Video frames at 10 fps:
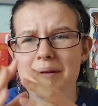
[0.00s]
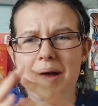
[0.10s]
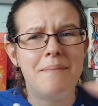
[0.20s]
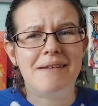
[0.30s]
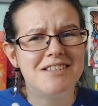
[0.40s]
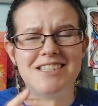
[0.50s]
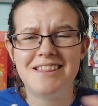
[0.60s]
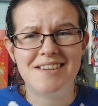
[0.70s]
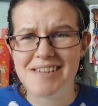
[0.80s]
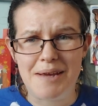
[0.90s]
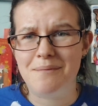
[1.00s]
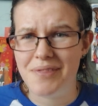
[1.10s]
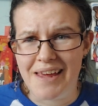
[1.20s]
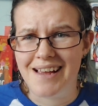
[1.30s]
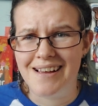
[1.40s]
amount to the same
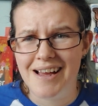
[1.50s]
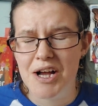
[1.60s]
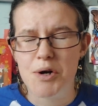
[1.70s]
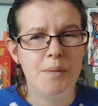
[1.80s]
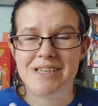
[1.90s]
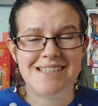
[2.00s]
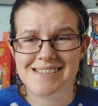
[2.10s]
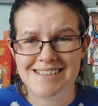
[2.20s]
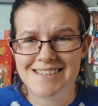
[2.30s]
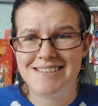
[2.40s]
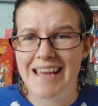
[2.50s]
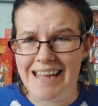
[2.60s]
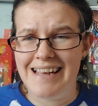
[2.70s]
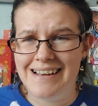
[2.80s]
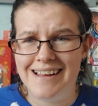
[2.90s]
thing, which is
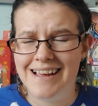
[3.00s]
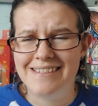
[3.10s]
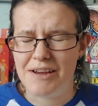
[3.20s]
insane.